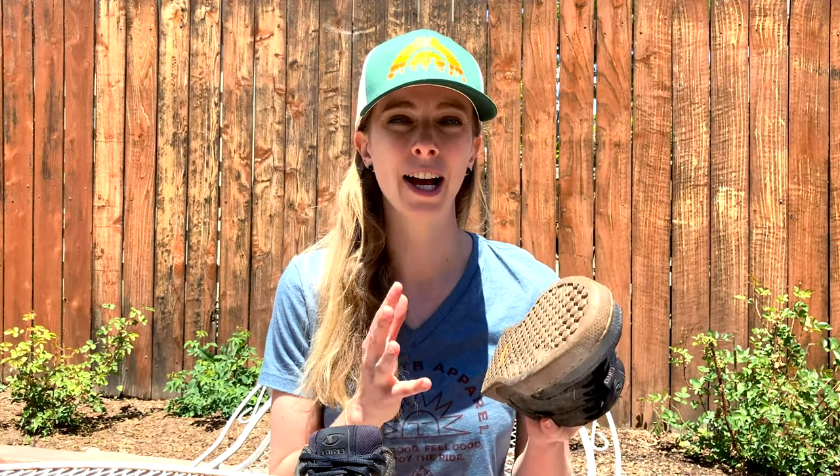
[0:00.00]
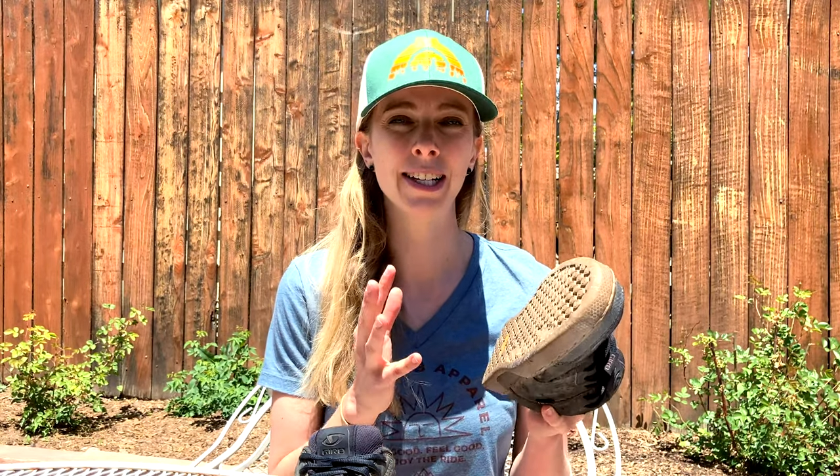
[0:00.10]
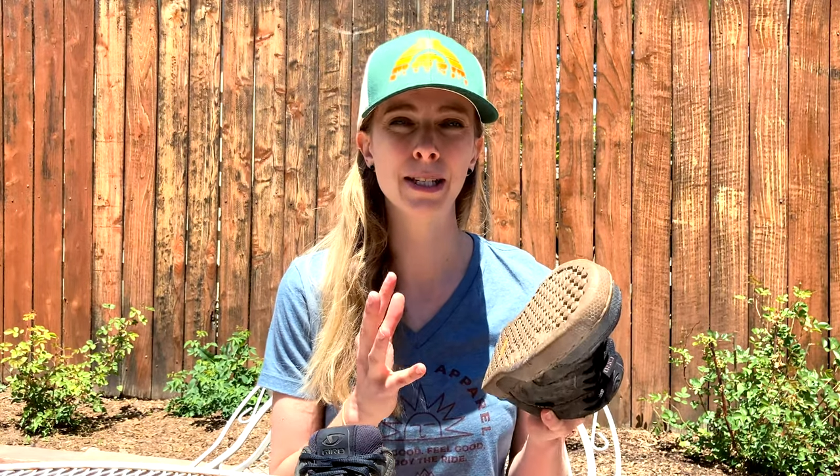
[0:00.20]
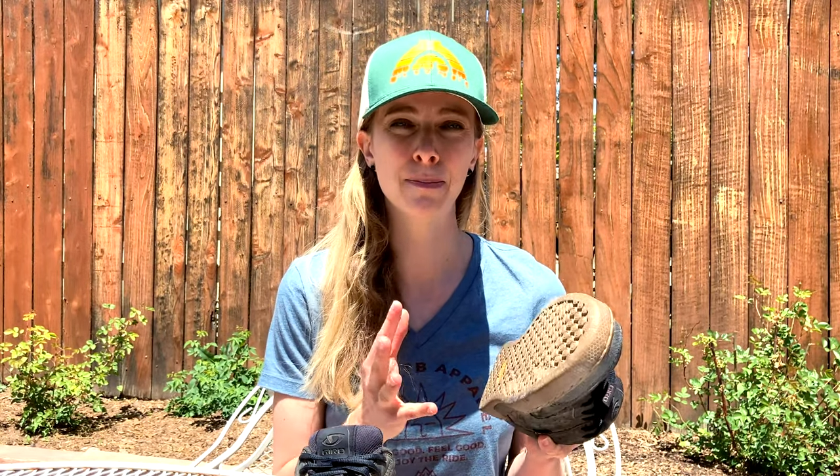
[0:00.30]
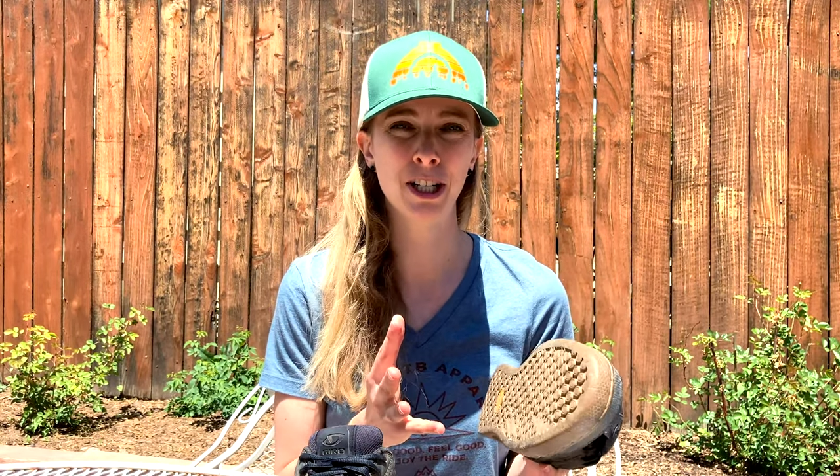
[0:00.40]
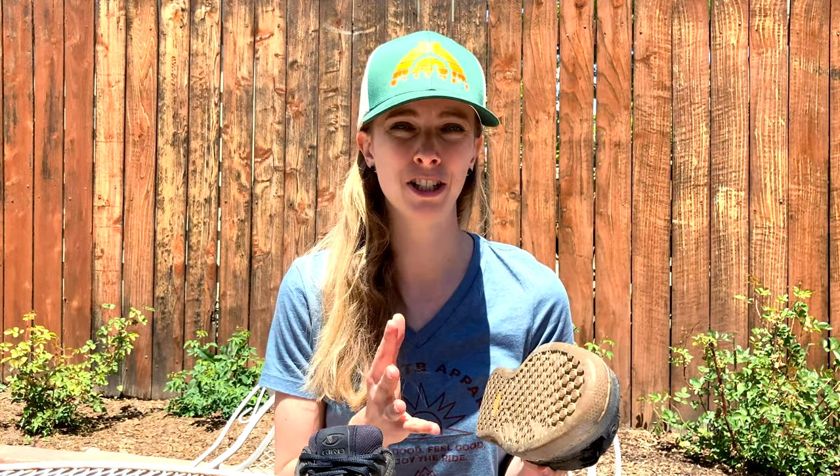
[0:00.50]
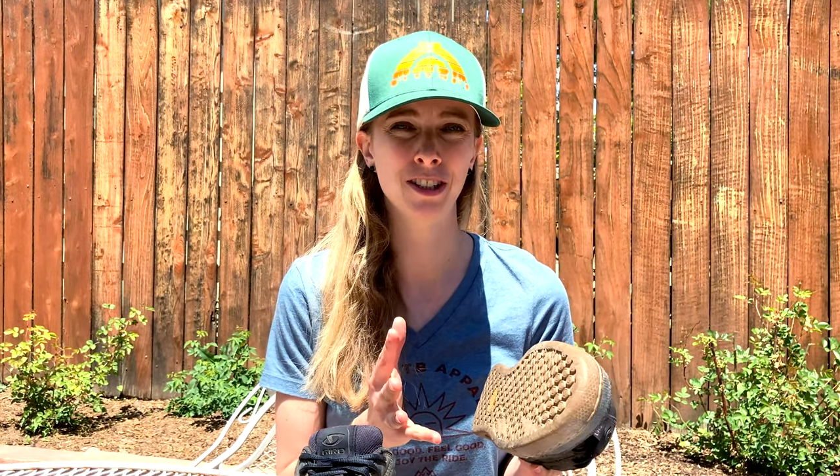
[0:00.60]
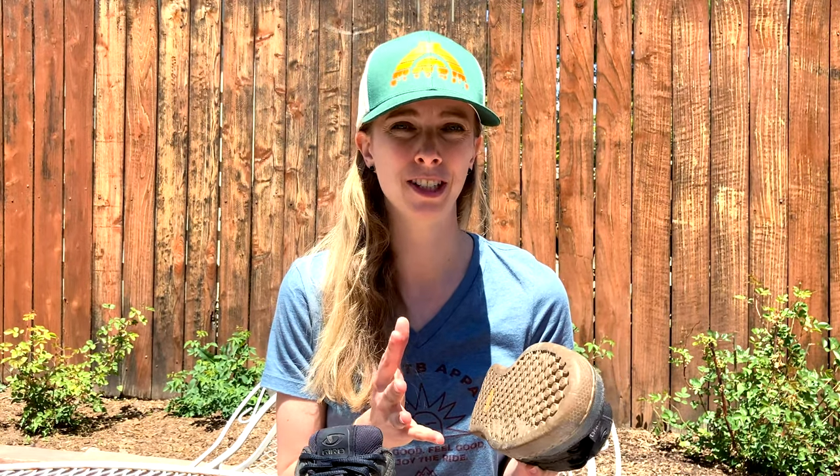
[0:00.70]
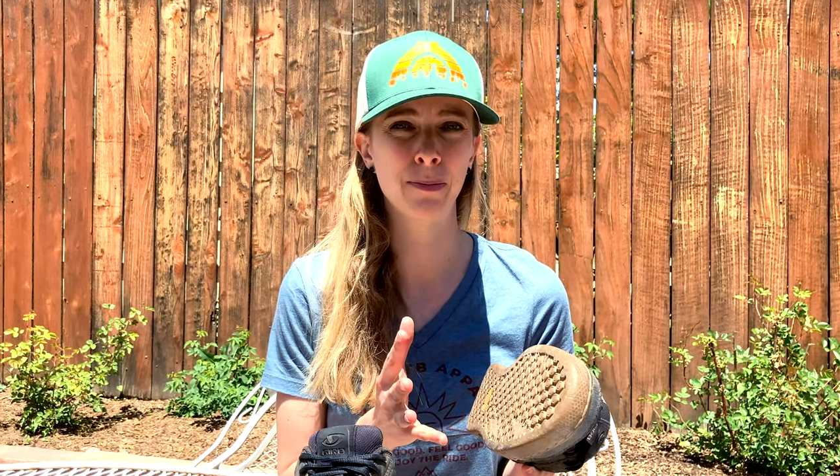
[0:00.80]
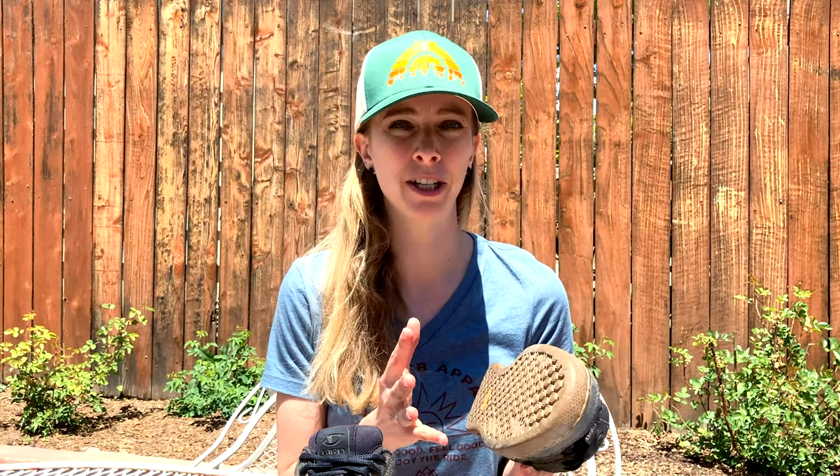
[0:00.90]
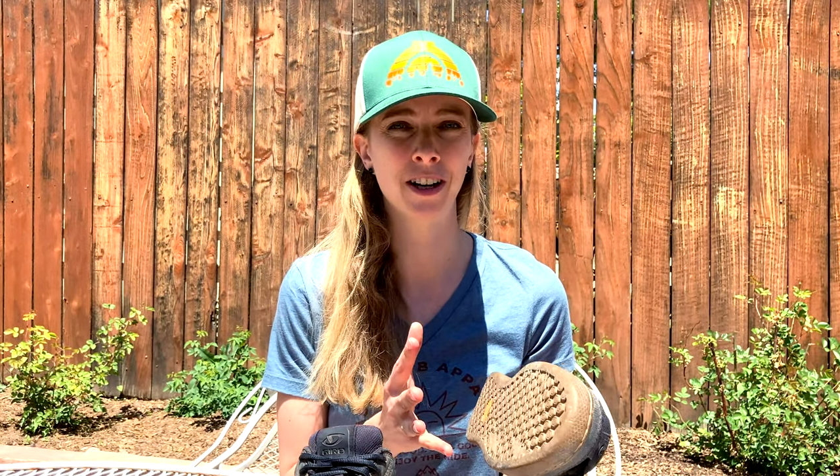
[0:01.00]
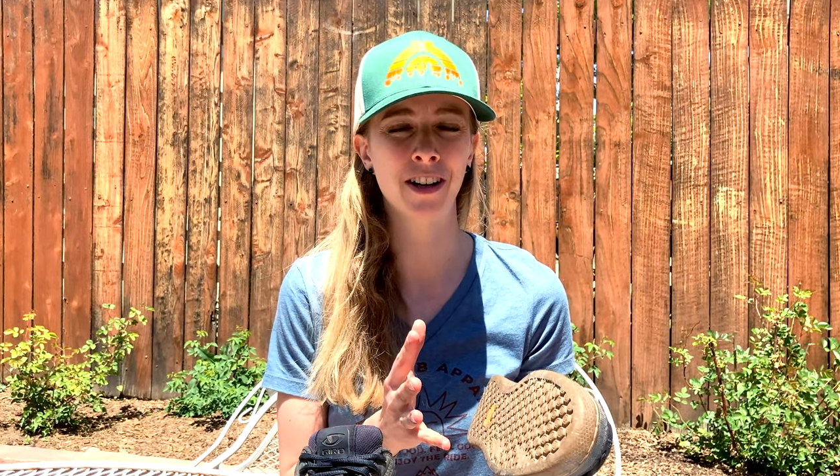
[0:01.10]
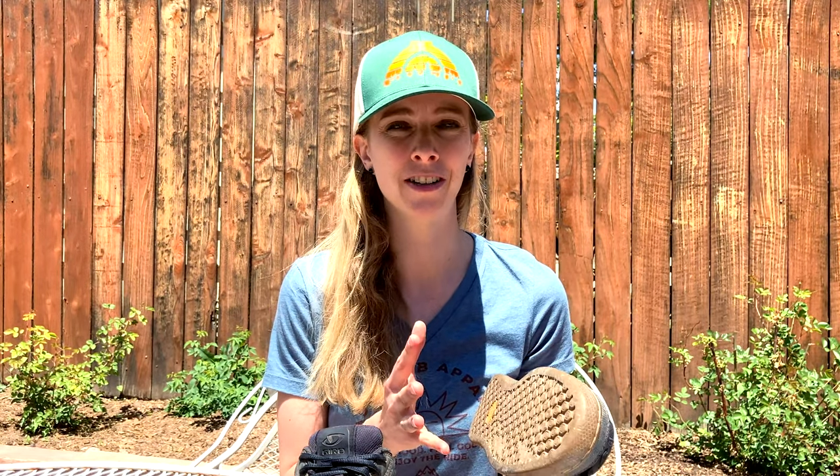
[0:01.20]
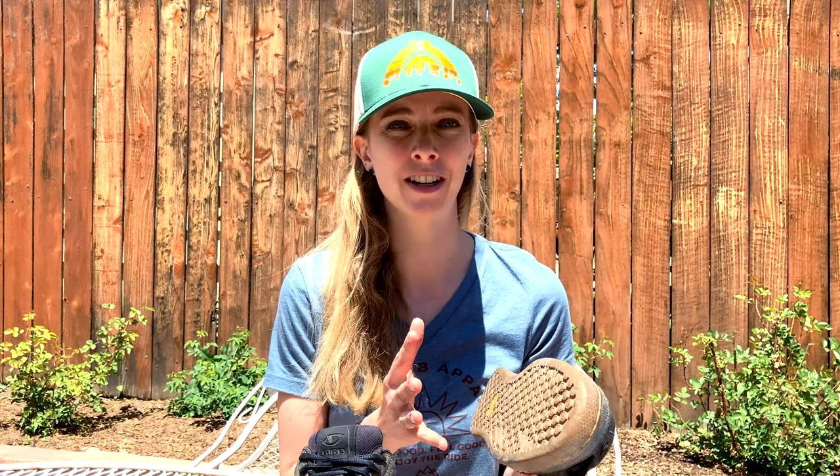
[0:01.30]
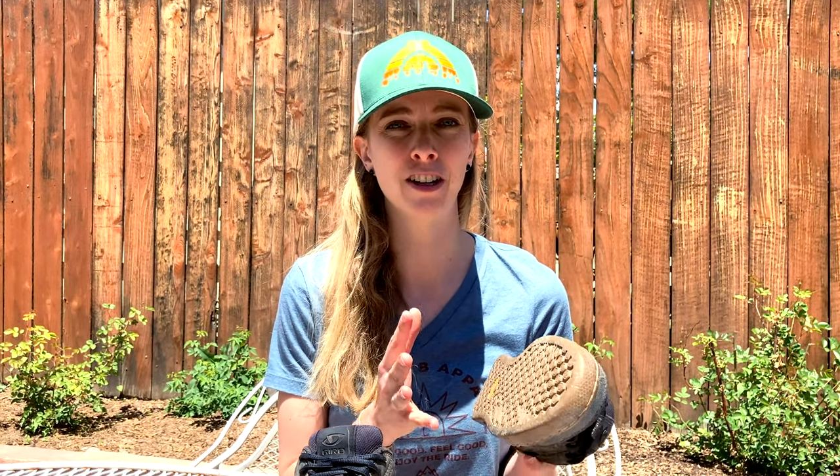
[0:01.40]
especially because